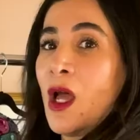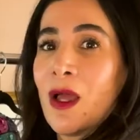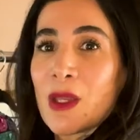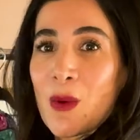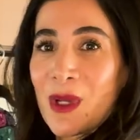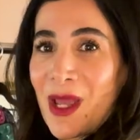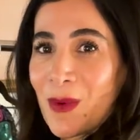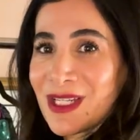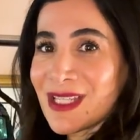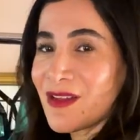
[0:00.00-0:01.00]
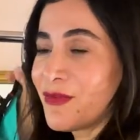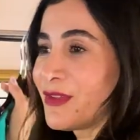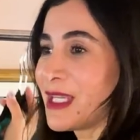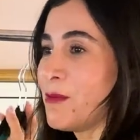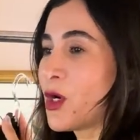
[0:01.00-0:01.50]
Okay, when I went to the
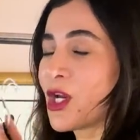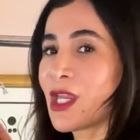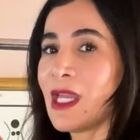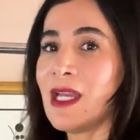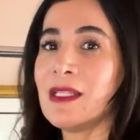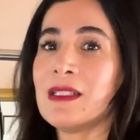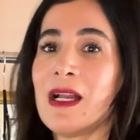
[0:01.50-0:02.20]
flea market,